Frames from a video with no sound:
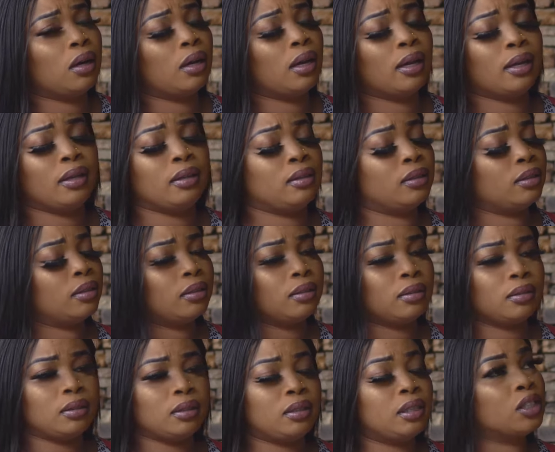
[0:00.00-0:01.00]
The
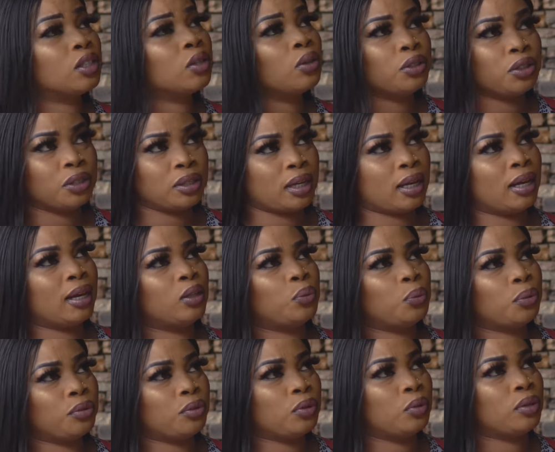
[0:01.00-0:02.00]
discussion I had
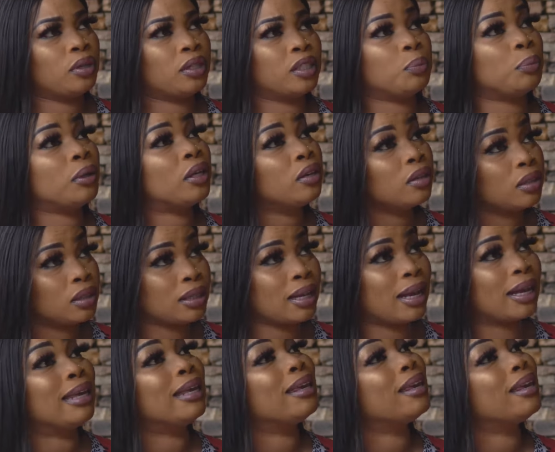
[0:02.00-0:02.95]
with you is because I